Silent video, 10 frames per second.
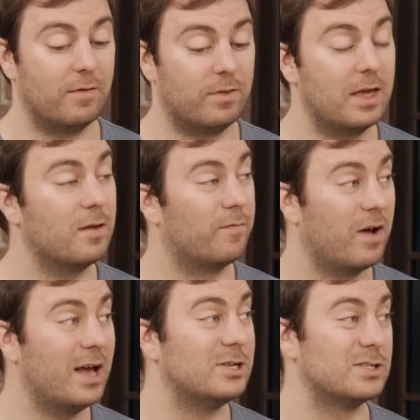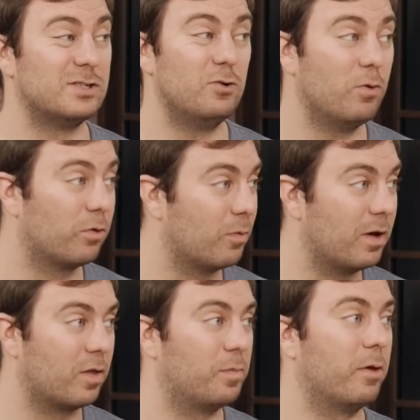If they can find just 2 or 3
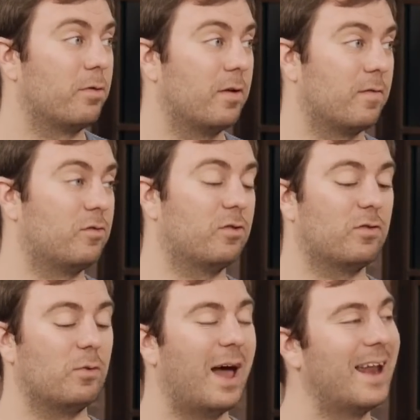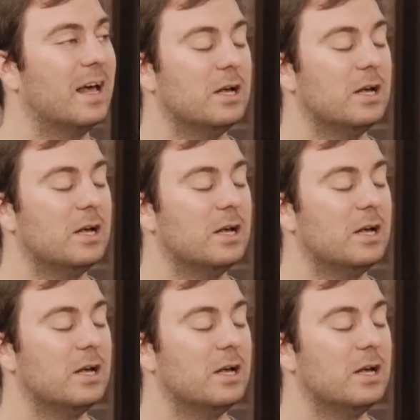explosives, just so not